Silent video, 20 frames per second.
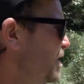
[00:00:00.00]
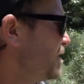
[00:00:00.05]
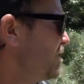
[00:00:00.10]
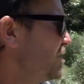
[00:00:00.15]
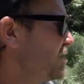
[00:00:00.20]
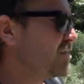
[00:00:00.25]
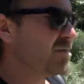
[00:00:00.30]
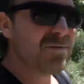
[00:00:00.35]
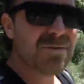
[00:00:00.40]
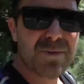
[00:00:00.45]
you
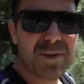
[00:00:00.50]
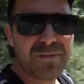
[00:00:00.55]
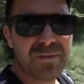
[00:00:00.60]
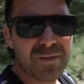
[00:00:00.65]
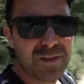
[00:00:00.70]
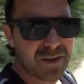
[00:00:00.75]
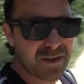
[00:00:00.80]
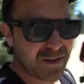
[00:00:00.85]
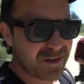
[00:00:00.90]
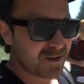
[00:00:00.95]
know what I
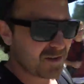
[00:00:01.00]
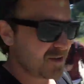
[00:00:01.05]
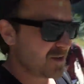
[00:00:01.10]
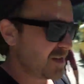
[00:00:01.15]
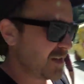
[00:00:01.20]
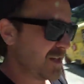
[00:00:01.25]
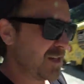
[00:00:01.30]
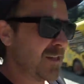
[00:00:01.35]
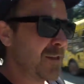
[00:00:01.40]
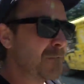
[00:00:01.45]
figure? It's
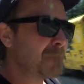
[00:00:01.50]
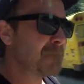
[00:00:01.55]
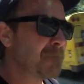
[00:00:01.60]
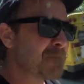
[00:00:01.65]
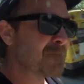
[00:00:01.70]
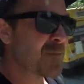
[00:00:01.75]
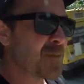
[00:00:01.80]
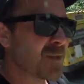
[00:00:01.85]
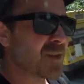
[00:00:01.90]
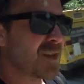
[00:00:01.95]
like
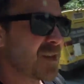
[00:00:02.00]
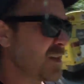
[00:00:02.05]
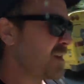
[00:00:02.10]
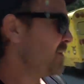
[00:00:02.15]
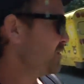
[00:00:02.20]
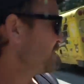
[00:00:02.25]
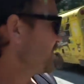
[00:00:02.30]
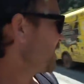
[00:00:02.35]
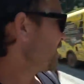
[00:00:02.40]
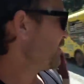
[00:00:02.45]

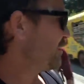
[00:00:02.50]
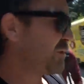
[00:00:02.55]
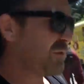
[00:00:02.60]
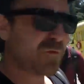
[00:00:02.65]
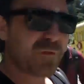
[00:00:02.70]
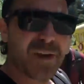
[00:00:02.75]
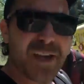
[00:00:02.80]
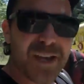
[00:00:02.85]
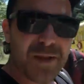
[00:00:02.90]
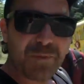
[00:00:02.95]

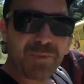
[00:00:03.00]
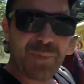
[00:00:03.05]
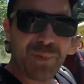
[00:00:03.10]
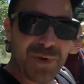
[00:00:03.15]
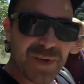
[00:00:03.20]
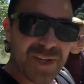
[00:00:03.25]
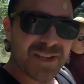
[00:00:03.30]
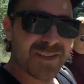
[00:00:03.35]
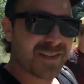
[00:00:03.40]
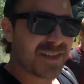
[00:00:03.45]
freaking
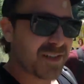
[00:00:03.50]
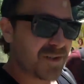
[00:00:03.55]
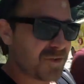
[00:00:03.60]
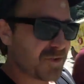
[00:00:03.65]
Prius can